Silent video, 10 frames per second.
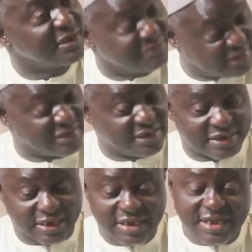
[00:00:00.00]
that made it
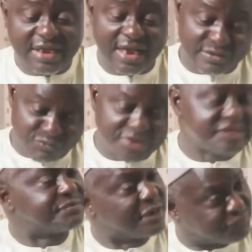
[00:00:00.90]
illegal, and
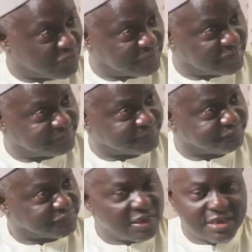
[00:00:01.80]
money spent from it.
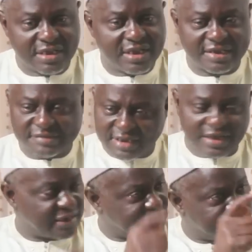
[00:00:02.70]
I
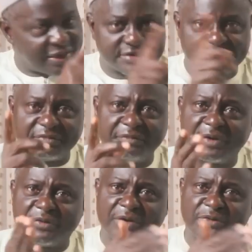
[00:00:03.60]

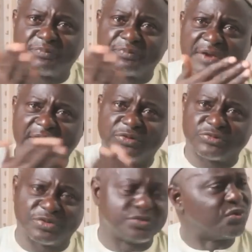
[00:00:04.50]
remember when I was talking